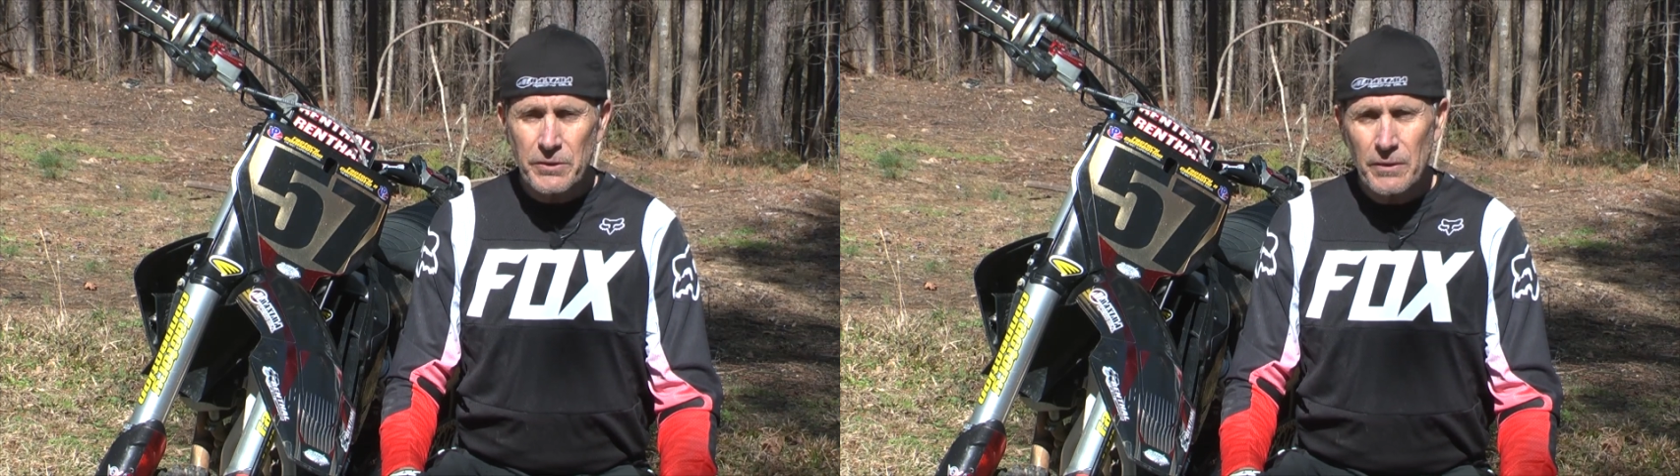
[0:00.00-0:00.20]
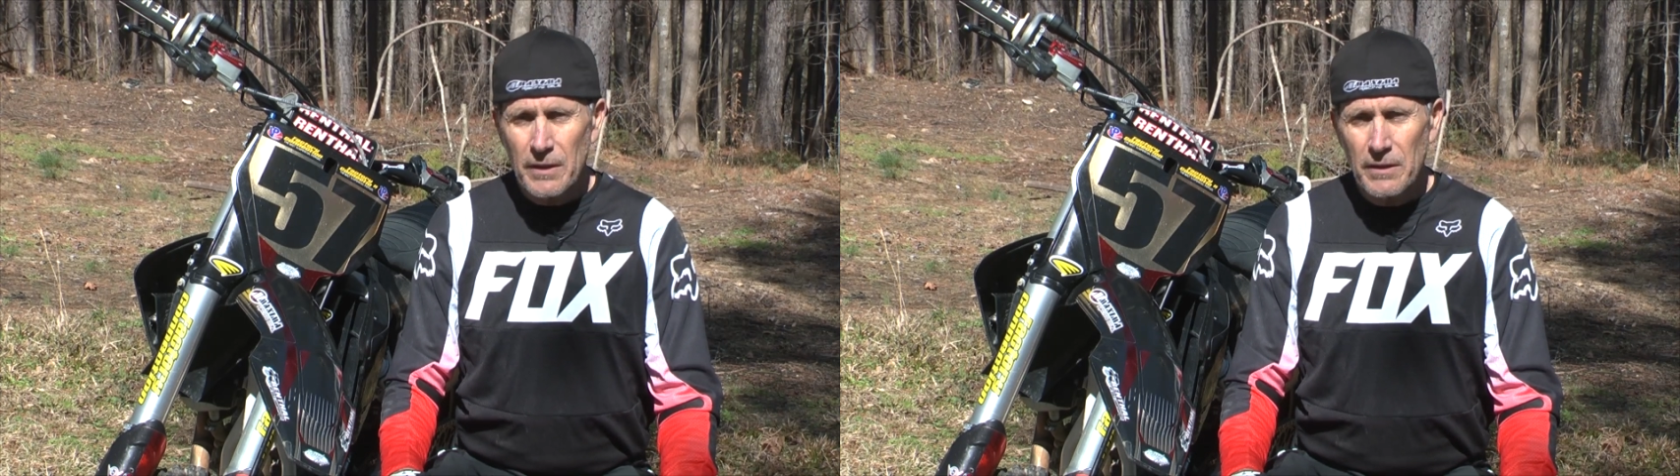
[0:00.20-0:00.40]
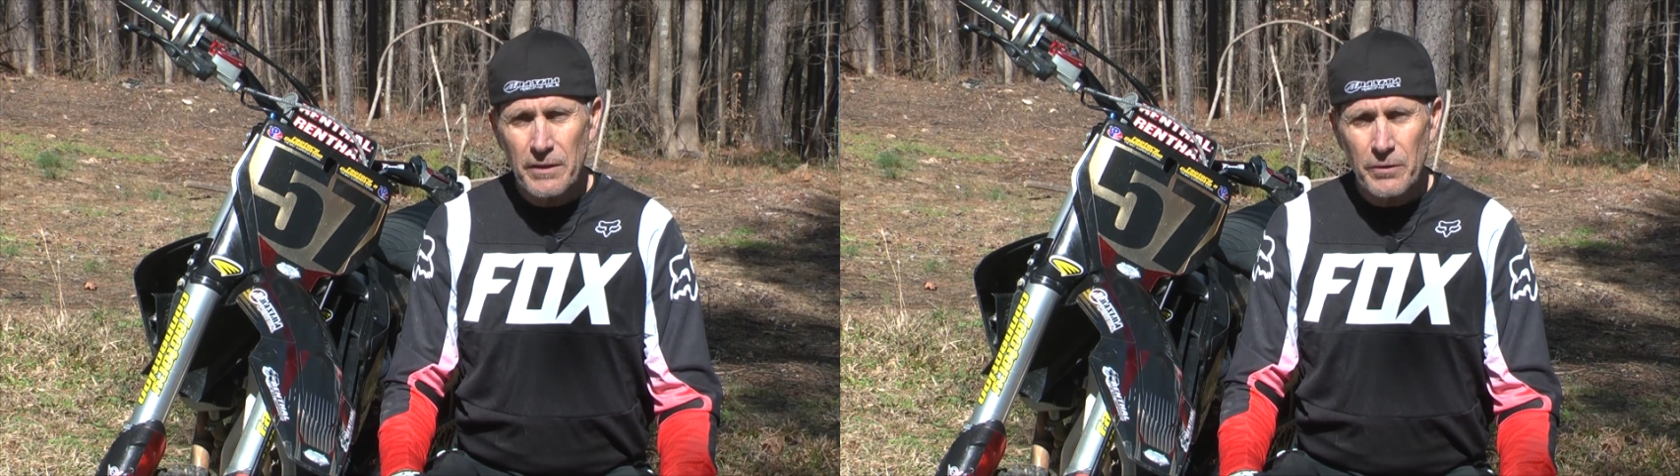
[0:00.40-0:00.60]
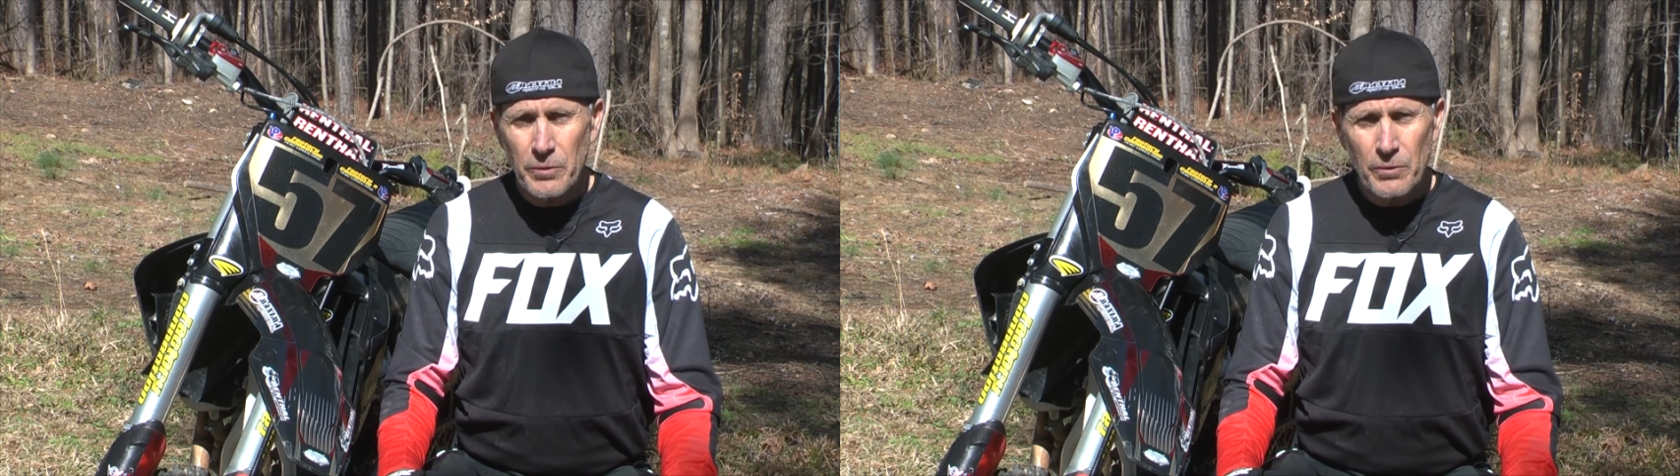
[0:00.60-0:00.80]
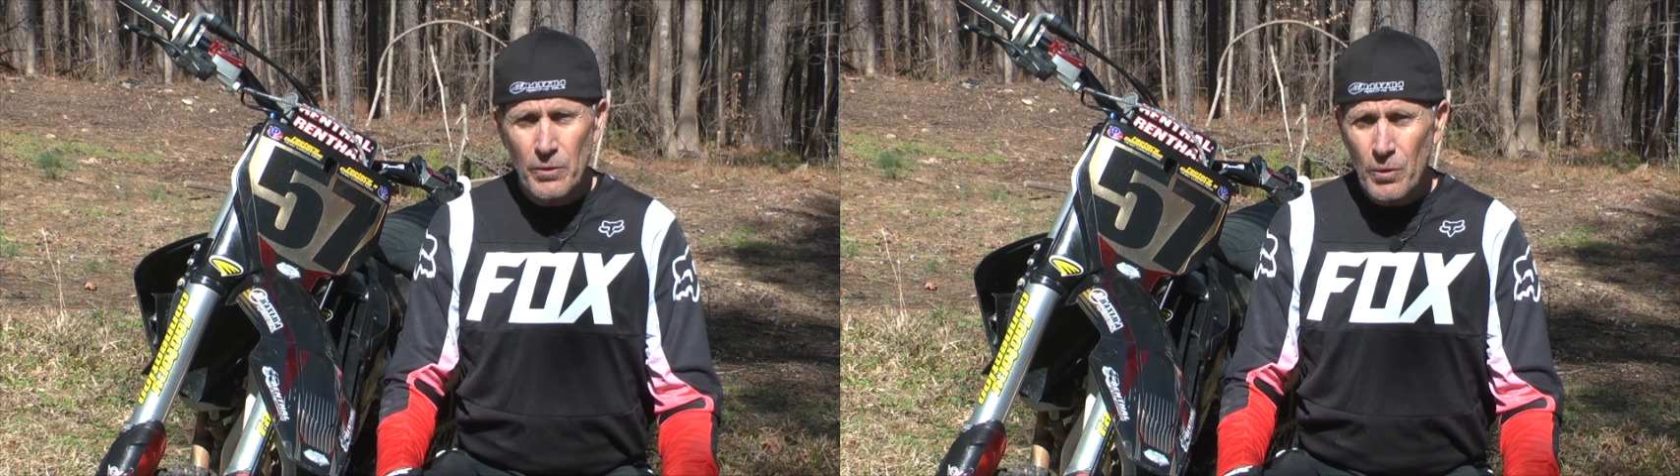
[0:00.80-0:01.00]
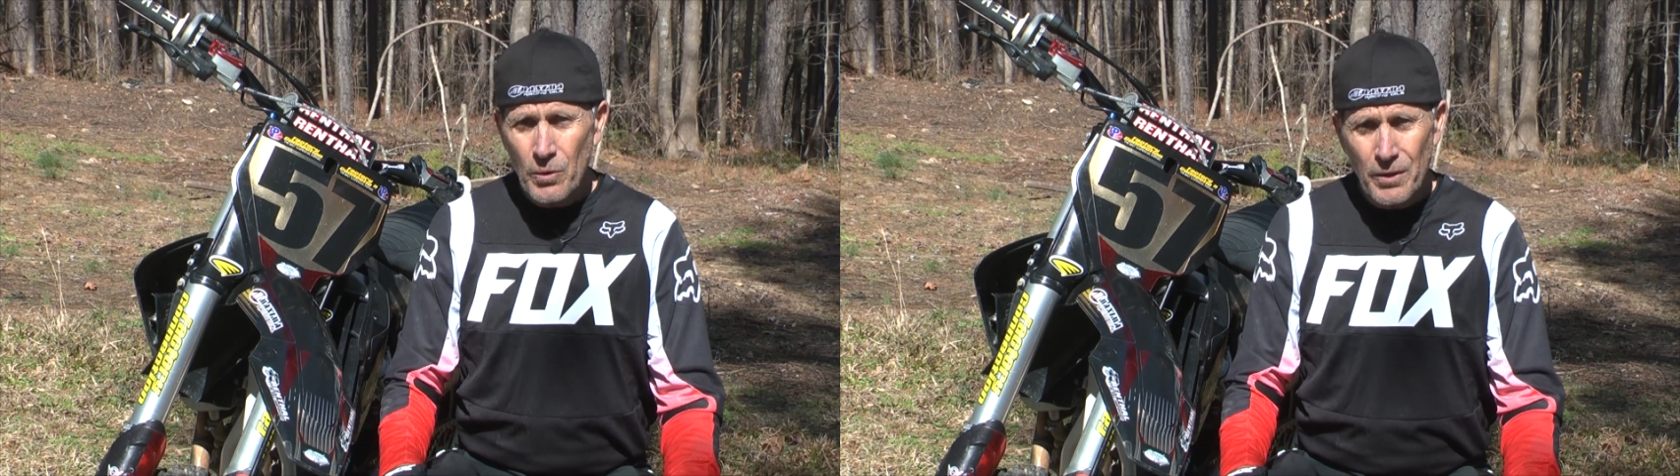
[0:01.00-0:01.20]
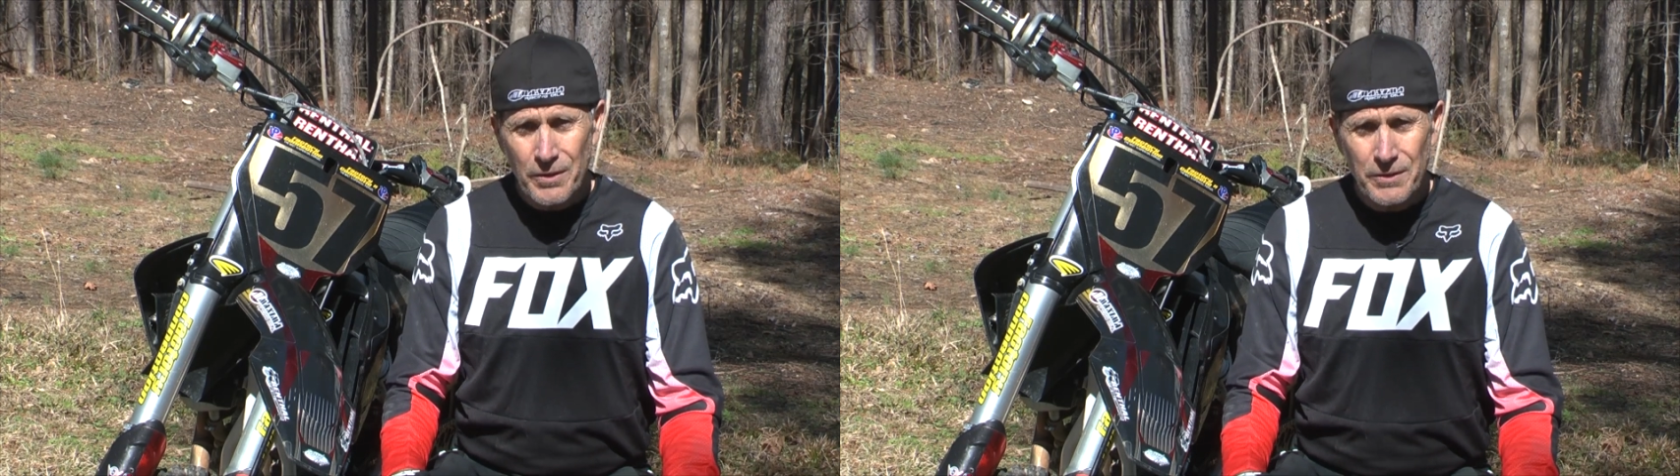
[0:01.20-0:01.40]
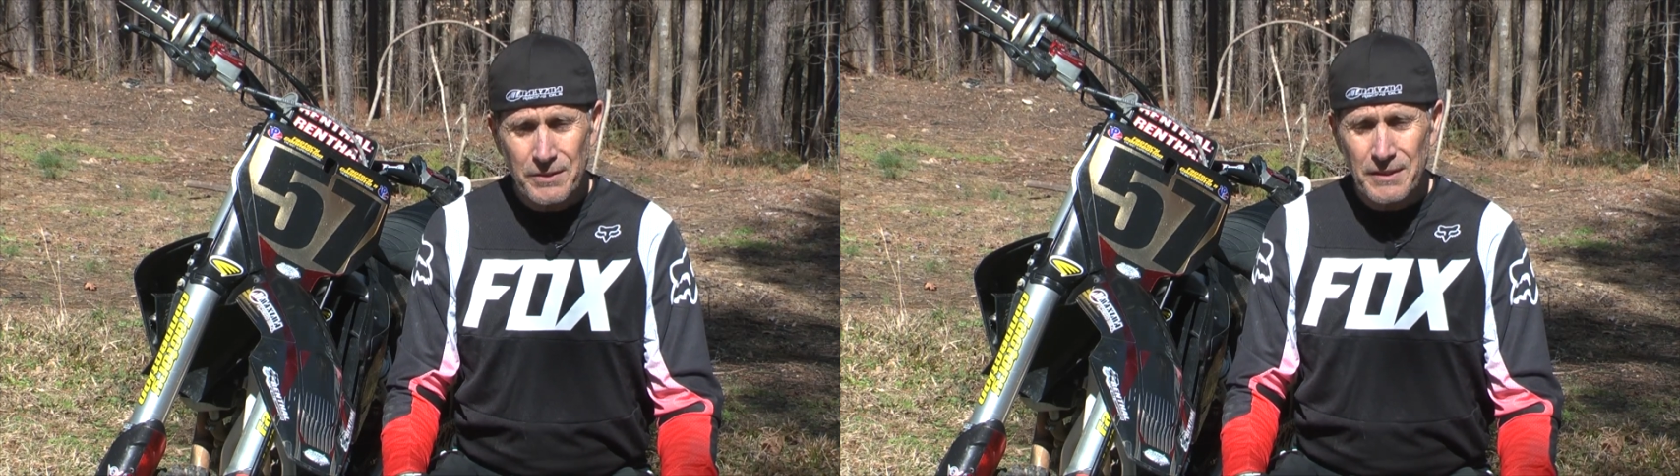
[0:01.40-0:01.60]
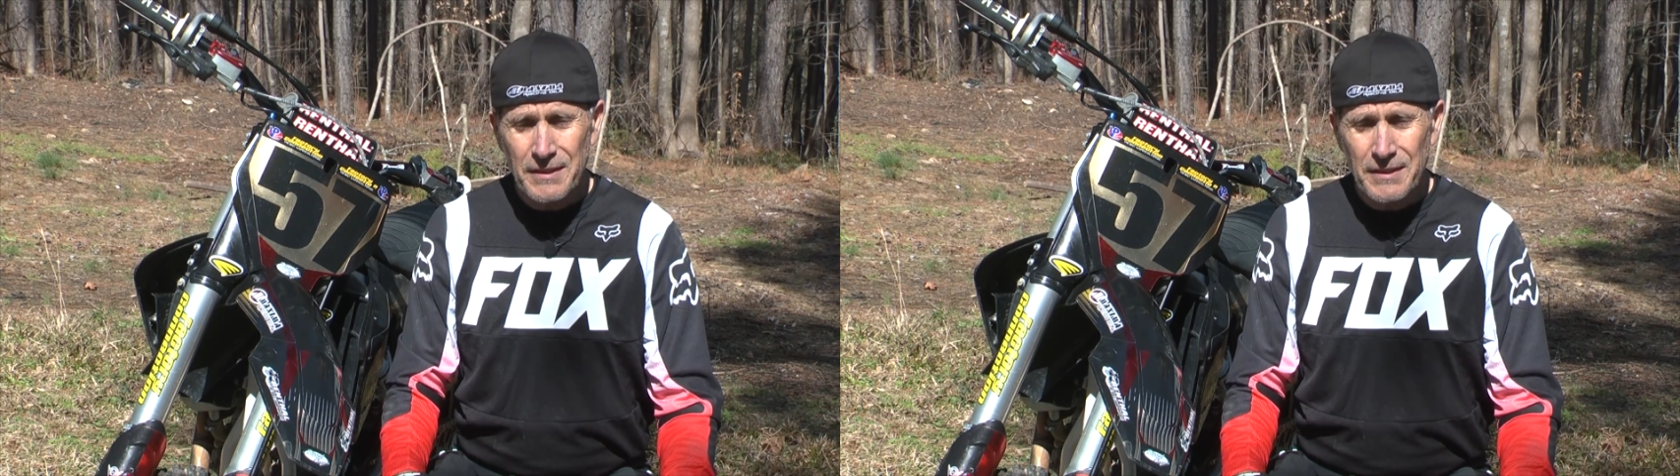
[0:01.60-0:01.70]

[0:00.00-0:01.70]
struggling through the corners.